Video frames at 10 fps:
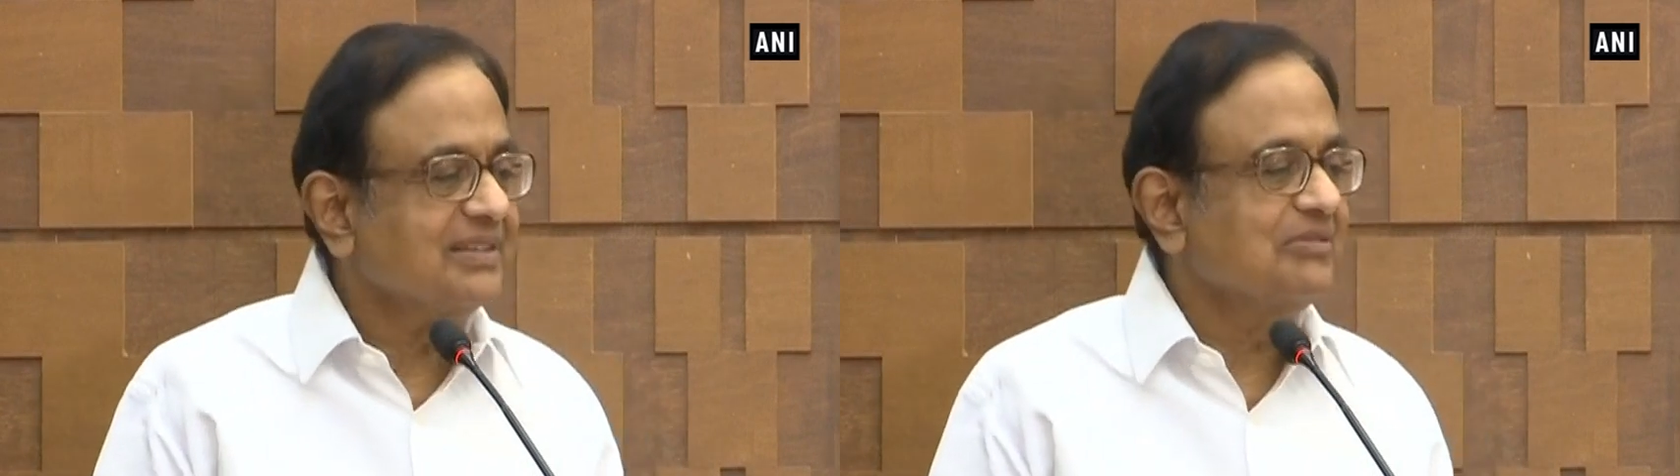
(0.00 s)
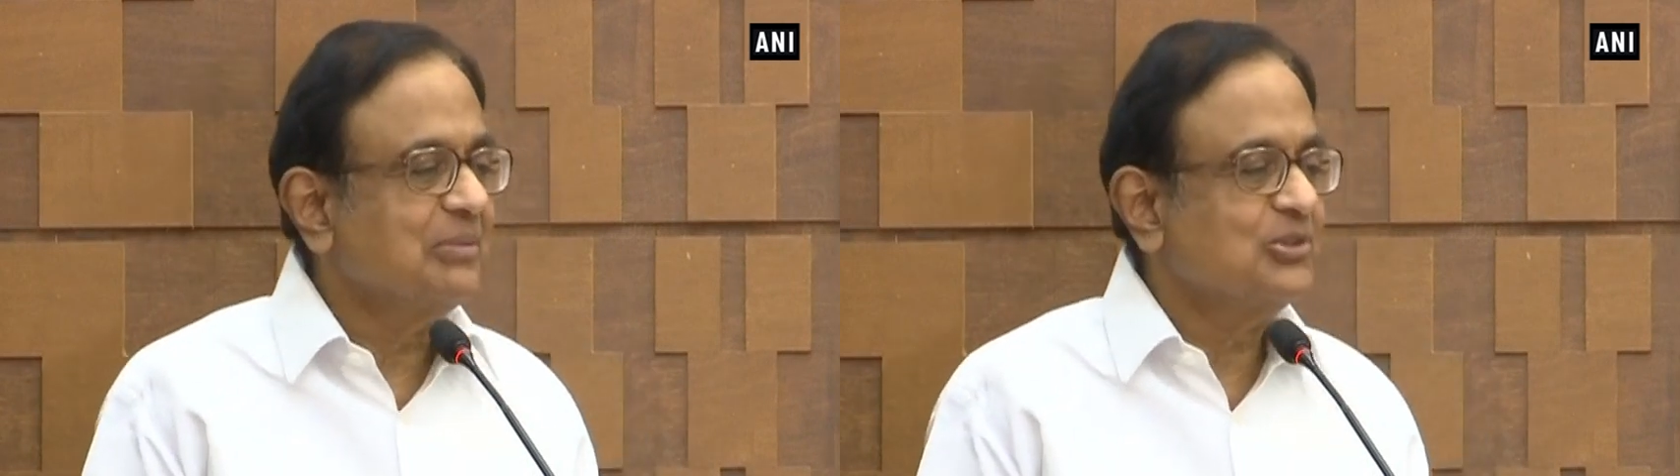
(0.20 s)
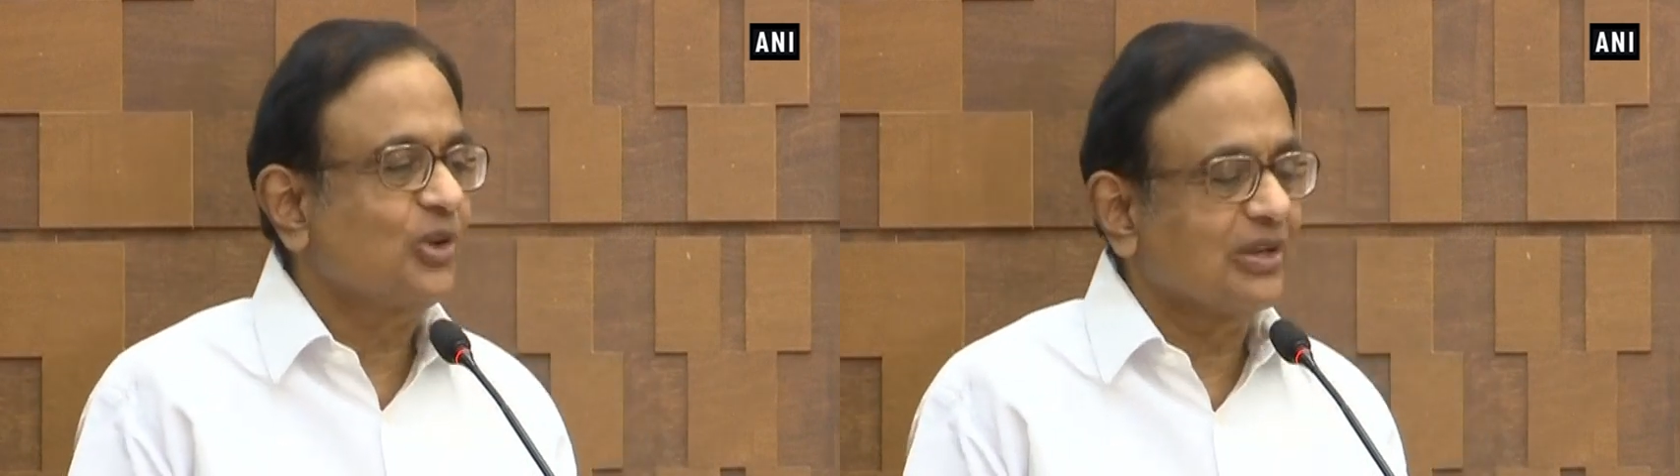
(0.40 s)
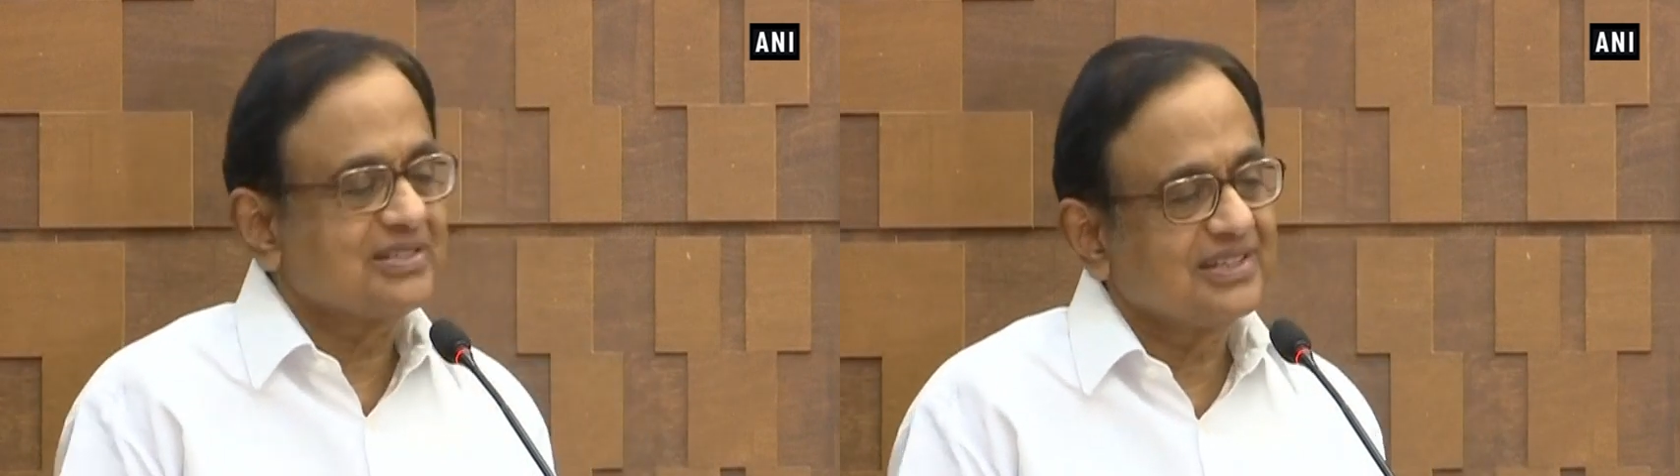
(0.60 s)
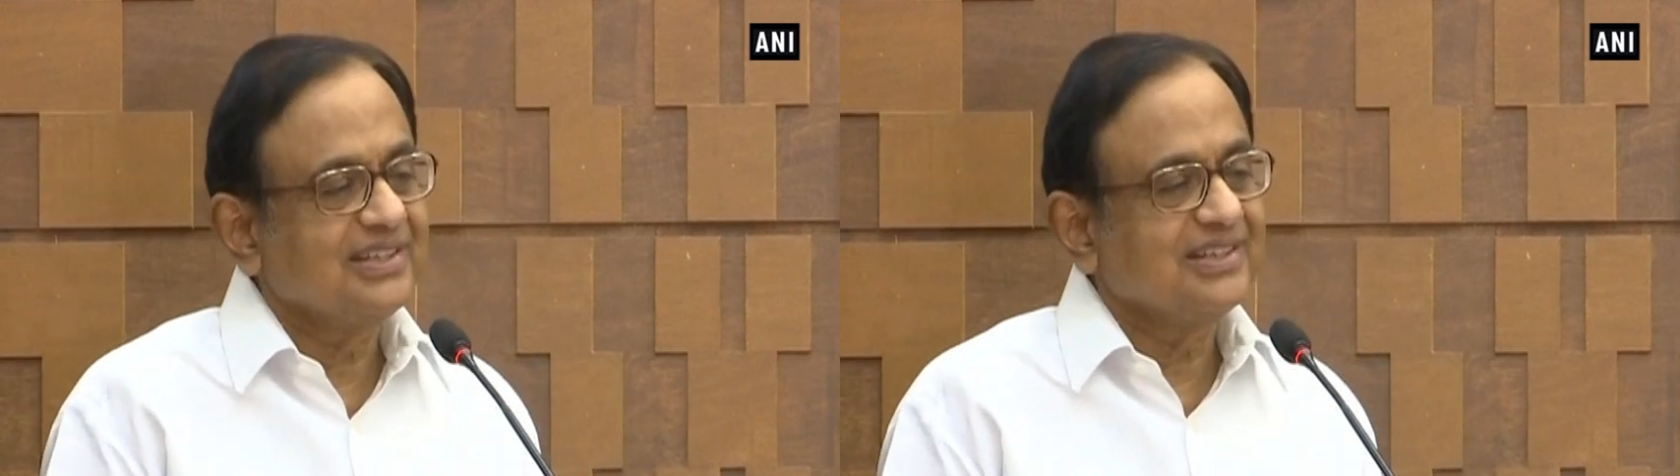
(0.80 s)
of a
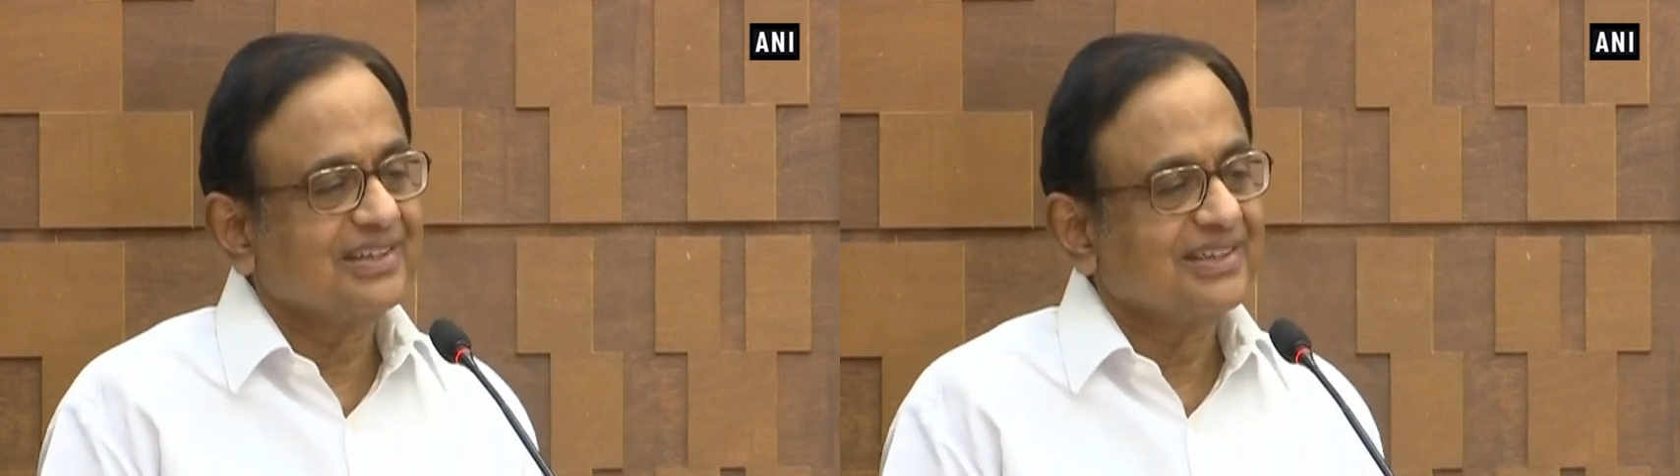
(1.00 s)
majority,